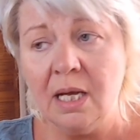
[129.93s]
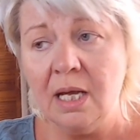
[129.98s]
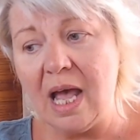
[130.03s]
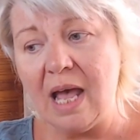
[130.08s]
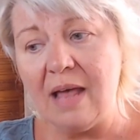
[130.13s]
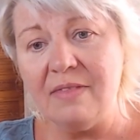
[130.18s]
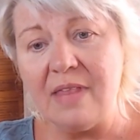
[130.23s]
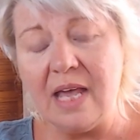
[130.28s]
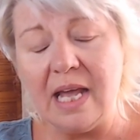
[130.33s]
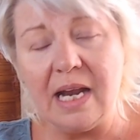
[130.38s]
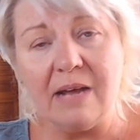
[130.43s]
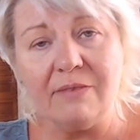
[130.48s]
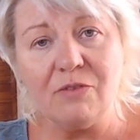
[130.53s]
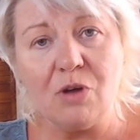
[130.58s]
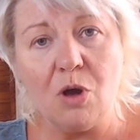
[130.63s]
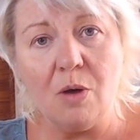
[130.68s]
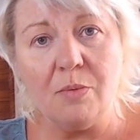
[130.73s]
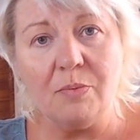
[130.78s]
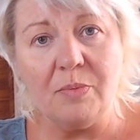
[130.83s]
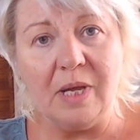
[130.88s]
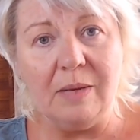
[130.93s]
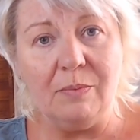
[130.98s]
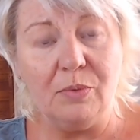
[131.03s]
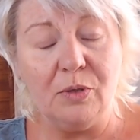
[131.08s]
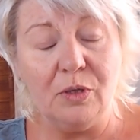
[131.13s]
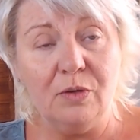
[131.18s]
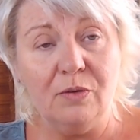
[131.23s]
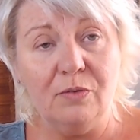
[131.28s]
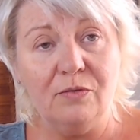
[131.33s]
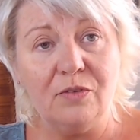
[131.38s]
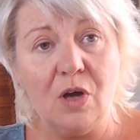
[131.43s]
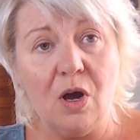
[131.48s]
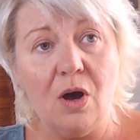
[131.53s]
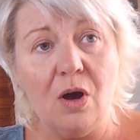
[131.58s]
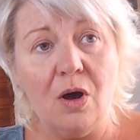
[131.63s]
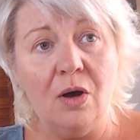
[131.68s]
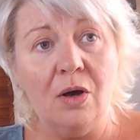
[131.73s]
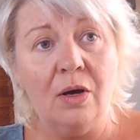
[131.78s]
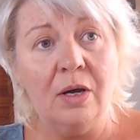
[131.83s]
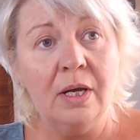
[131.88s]
And then I've got people who've
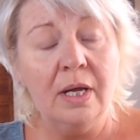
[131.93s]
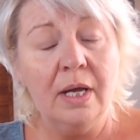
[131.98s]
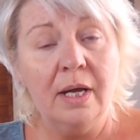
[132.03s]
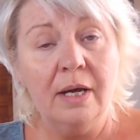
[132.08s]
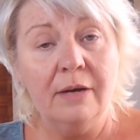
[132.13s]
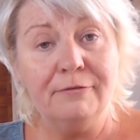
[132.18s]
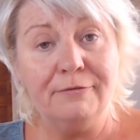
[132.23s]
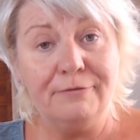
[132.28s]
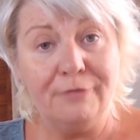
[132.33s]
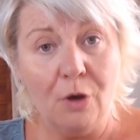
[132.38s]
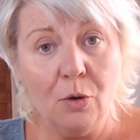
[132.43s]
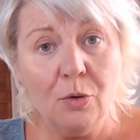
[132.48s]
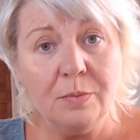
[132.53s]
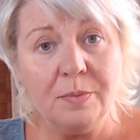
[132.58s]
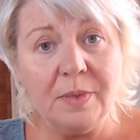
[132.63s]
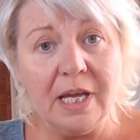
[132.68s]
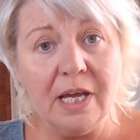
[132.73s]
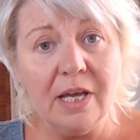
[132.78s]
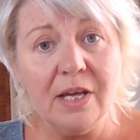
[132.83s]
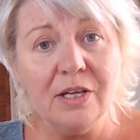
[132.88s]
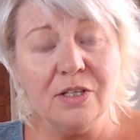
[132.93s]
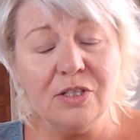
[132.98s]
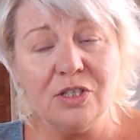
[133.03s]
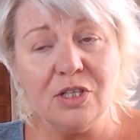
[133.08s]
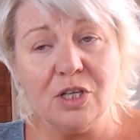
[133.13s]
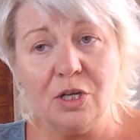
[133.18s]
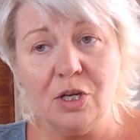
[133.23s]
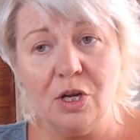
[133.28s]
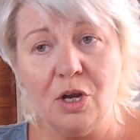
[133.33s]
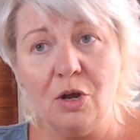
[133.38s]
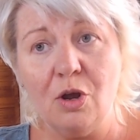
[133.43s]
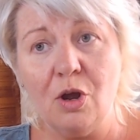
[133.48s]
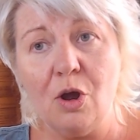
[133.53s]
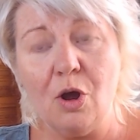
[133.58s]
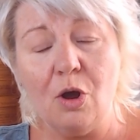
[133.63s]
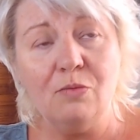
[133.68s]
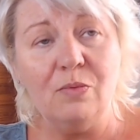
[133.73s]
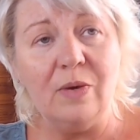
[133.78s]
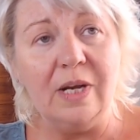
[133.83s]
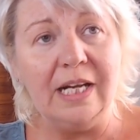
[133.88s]
got phobias and
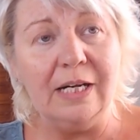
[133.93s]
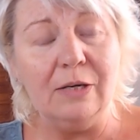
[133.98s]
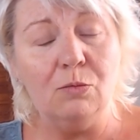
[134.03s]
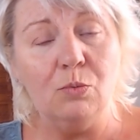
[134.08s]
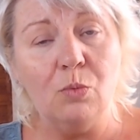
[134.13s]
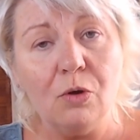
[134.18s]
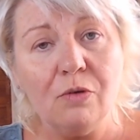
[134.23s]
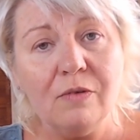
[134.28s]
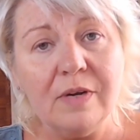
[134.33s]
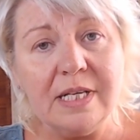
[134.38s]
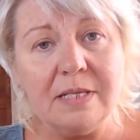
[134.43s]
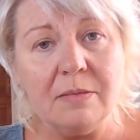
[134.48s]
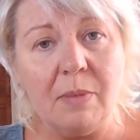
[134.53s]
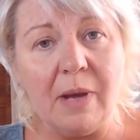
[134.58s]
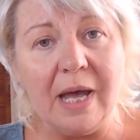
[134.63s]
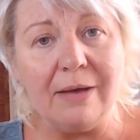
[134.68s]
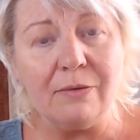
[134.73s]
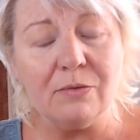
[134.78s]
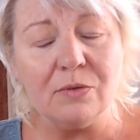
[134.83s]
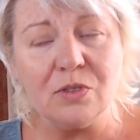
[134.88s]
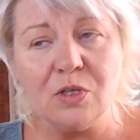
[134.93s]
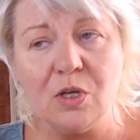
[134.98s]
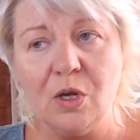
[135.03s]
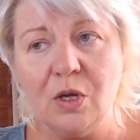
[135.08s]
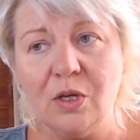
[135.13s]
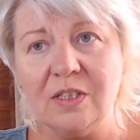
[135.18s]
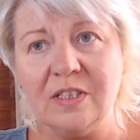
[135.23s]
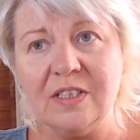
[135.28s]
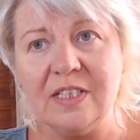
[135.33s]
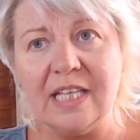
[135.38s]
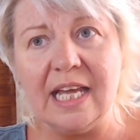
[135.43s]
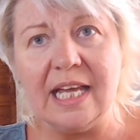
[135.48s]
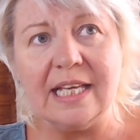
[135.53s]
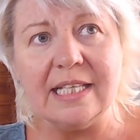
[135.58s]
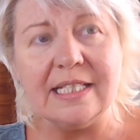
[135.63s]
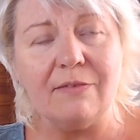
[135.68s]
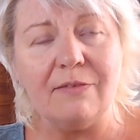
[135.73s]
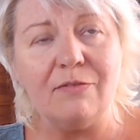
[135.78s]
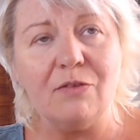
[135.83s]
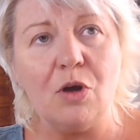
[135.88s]
are really worried about certain
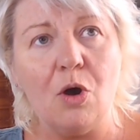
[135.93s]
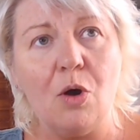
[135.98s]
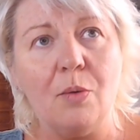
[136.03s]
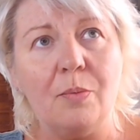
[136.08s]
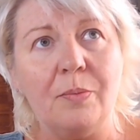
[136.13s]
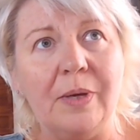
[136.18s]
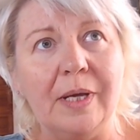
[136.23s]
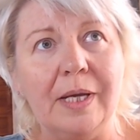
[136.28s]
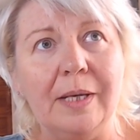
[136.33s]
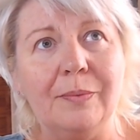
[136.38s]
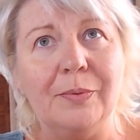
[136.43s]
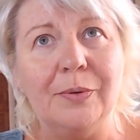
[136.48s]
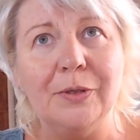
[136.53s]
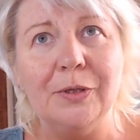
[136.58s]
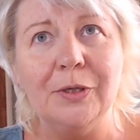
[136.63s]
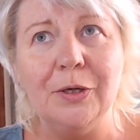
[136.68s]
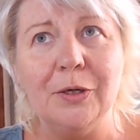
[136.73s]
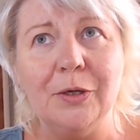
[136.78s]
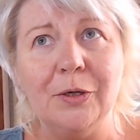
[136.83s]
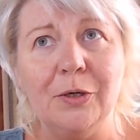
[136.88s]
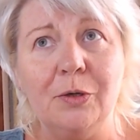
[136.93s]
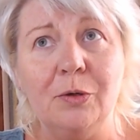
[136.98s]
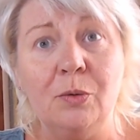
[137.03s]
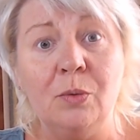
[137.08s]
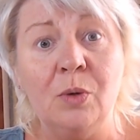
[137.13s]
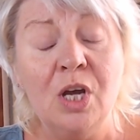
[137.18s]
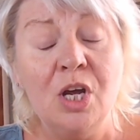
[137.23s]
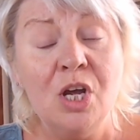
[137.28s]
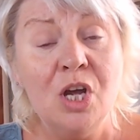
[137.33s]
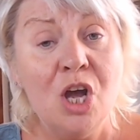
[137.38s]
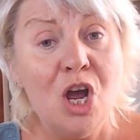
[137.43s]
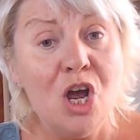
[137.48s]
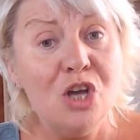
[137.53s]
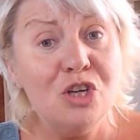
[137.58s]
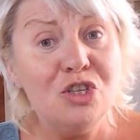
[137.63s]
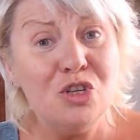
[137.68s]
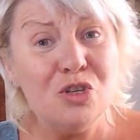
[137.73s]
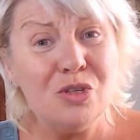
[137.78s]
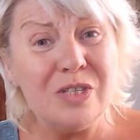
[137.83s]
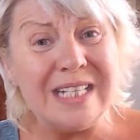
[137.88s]
things. I've got people who are
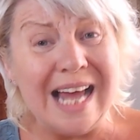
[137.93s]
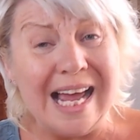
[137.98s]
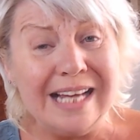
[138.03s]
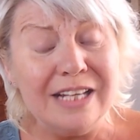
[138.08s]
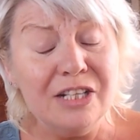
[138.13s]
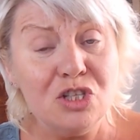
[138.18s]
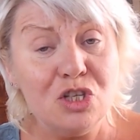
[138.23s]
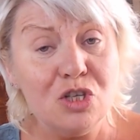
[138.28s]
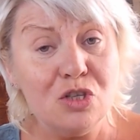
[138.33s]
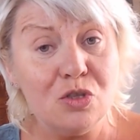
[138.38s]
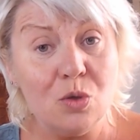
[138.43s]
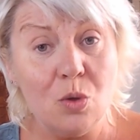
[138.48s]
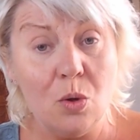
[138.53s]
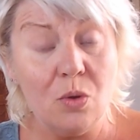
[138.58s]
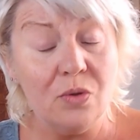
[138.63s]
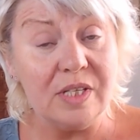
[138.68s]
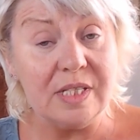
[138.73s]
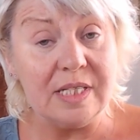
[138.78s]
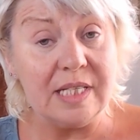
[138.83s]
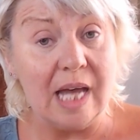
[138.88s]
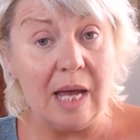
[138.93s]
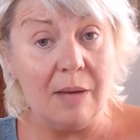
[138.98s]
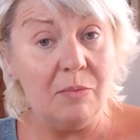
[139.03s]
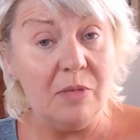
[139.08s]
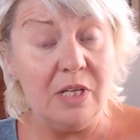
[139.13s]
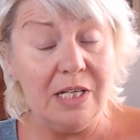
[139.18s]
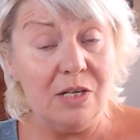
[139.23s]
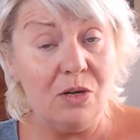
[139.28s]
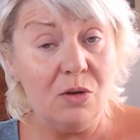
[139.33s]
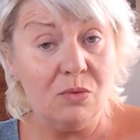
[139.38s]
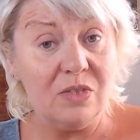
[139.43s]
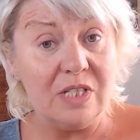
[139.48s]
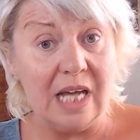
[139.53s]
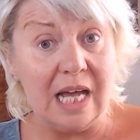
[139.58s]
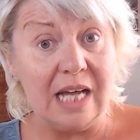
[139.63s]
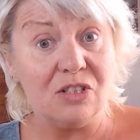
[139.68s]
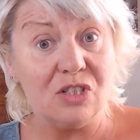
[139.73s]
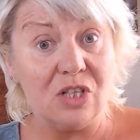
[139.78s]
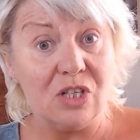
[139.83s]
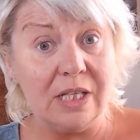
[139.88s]
just anxious all the time and they don't
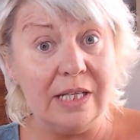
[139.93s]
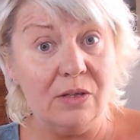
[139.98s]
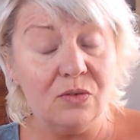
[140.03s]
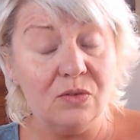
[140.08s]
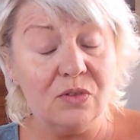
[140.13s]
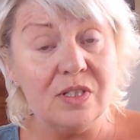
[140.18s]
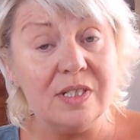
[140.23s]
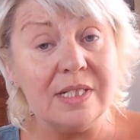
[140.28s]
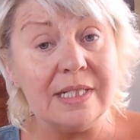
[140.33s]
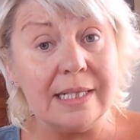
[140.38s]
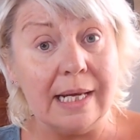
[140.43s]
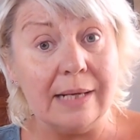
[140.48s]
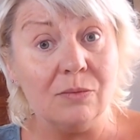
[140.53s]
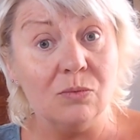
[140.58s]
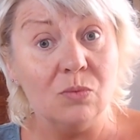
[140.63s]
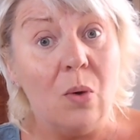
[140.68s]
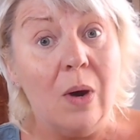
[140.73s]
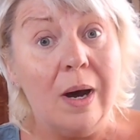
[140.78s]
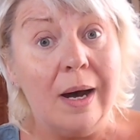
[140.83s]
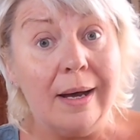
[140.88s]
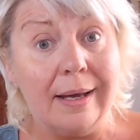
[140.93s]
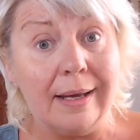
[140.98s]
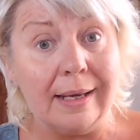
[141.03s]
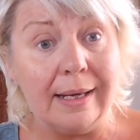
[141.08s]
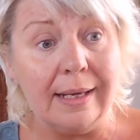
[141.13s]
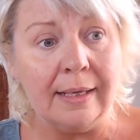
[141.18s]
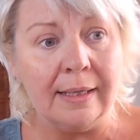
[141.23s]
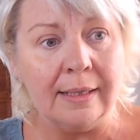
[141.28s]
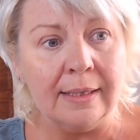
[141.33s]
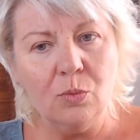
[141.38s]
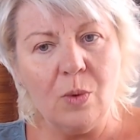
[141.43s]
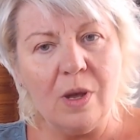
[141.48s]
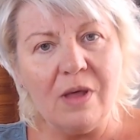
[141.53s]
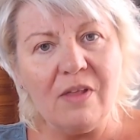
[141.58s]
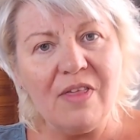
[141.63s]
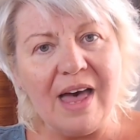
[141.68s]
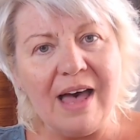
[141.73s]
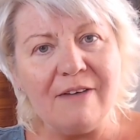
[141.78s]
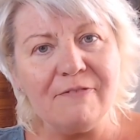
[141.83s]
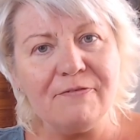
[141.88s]
actually understand why. Well,
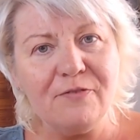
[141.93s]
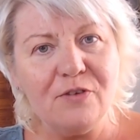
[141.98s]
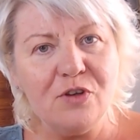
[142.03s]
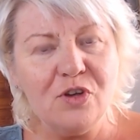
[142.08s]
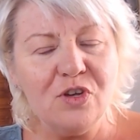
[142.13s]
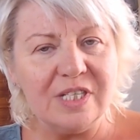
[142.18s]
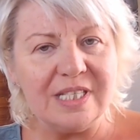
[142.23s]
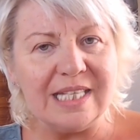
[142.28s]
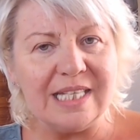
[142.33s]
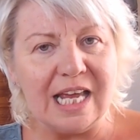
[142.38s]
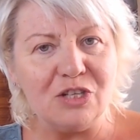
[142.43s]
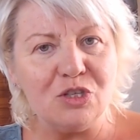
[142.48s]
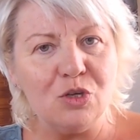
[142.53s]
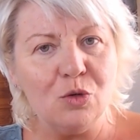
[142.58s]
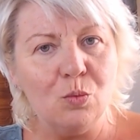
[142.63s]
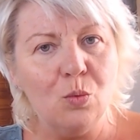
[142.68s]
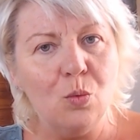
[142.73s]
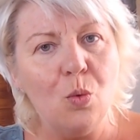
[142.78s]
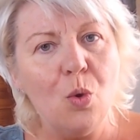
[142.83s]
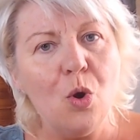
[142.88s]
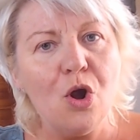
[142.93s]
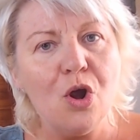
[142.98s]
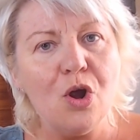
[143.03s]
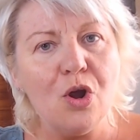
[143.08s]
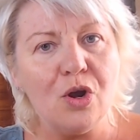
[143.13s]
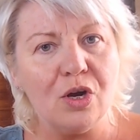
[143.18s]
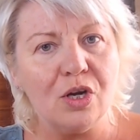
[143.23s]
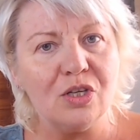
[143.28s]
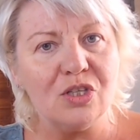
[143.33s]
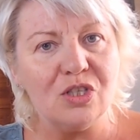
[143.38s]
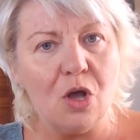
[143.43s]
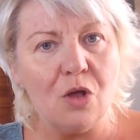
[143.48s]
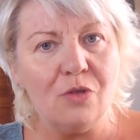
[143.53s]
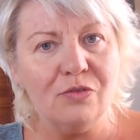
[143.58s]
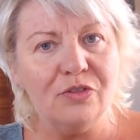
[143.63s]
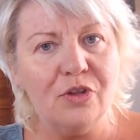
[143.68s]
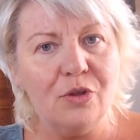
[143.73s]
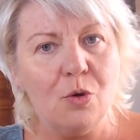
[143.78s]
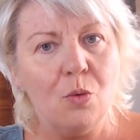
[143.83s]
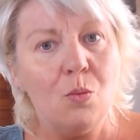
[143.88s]
that first session works
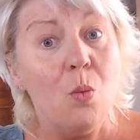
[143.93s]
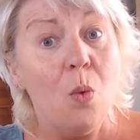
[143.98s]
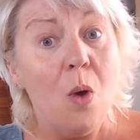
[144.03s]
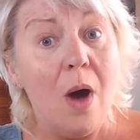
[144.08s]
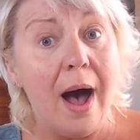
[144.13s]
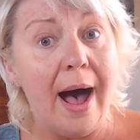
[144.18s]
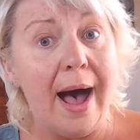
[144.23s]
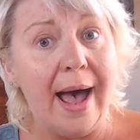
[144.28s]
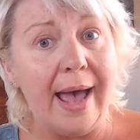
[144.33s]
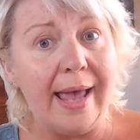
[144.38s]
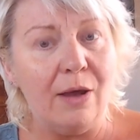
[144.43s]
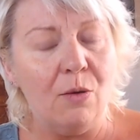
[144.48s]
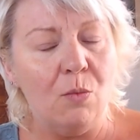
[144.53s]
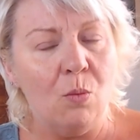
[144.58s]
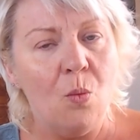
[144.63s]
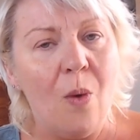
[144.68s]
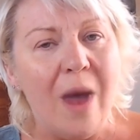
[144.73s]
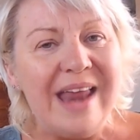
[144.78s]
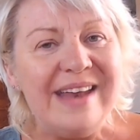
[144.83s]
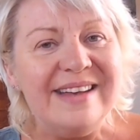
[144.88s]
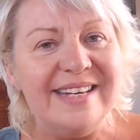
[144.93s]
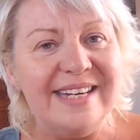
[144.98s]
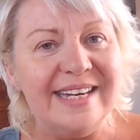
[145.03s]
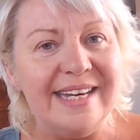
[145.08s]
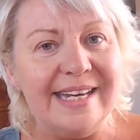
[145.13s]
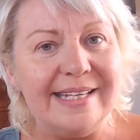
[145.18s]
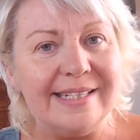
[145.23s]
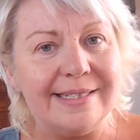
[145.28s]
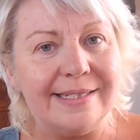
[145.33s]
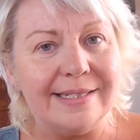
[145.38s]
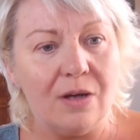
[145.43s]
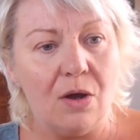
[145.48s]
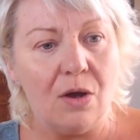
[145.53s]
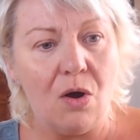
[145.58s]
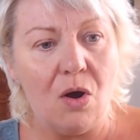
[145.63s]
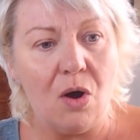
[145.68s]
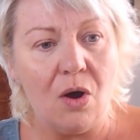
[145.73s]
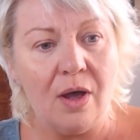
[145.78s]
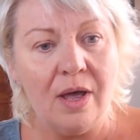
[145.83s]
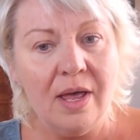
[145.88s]
on the why and when did it
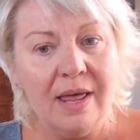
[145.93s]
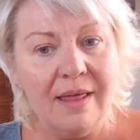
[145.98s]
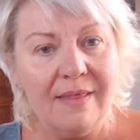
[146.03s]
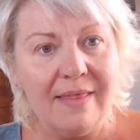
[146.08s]
start.